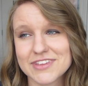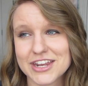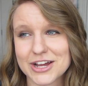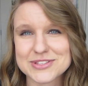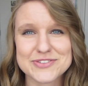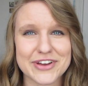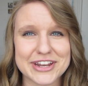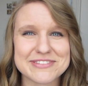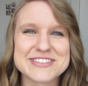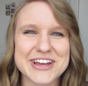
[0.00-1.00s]
you know, it's
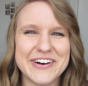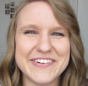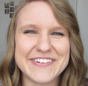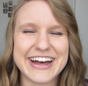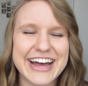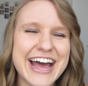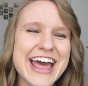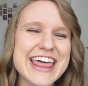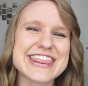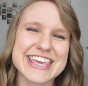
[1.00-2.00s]
fun. So
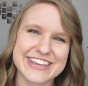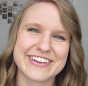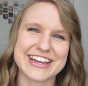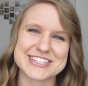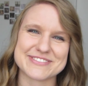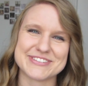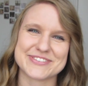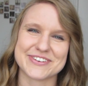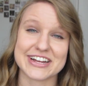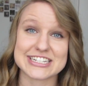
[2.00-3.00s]
thank you guys so much
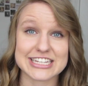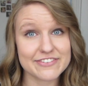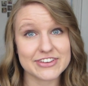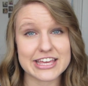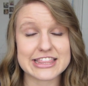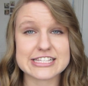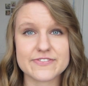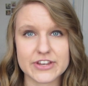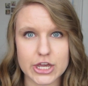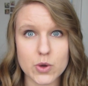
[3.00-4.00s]
for watching. If you like this
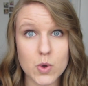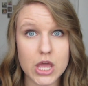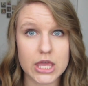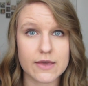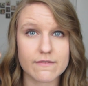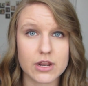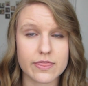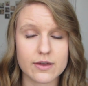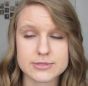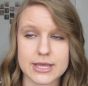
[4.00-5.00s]
video, give it a
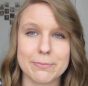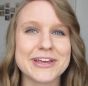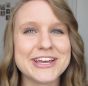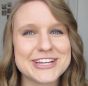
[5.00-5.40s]
thumbs up.